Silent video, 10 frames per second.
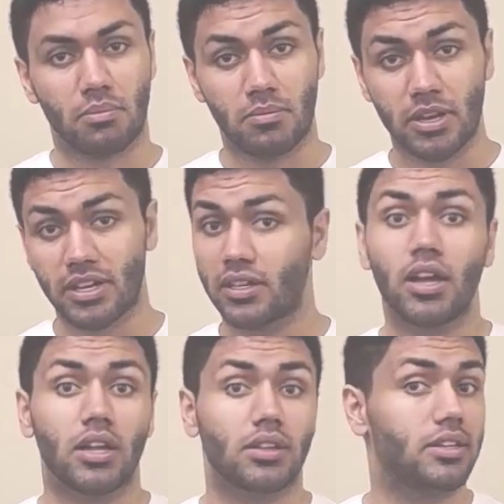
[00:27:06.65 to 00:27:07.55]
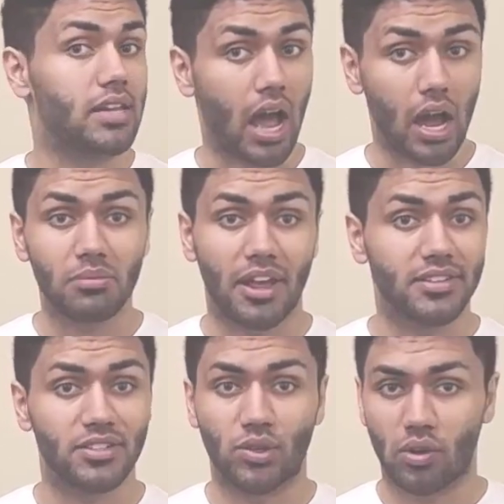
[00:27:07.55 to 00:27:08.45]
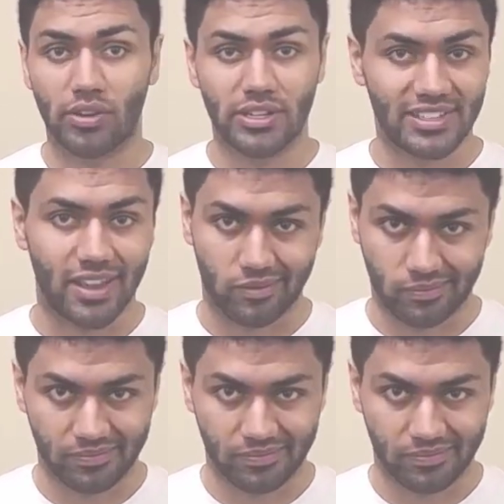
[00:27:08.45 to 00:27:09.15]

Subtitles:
meaning the timelines are already set.